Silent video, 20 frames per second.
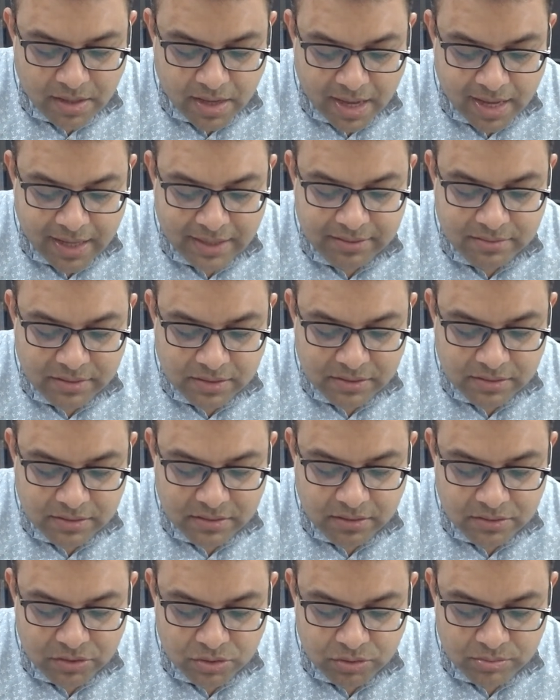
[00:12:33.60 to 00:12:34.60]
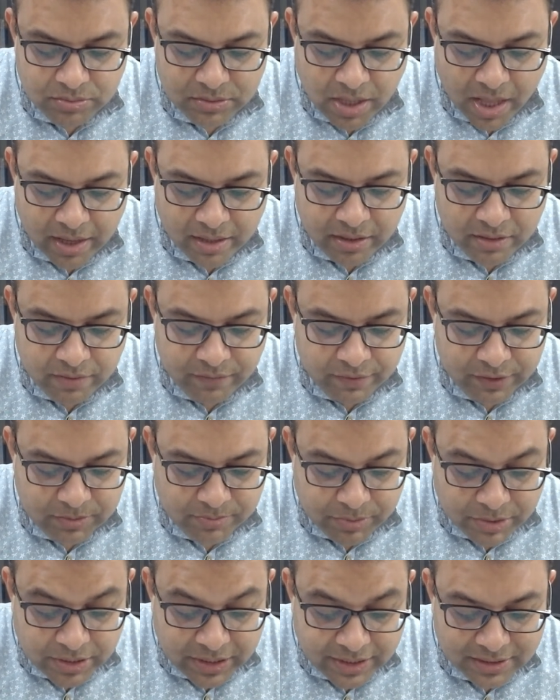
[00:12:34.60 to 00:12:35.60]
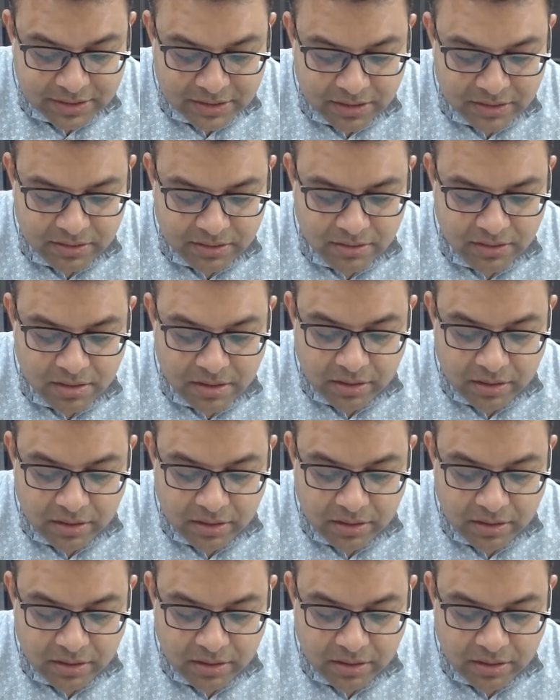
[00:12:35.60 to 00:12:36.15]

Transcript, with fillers: As rust consumes the iron which breeds it,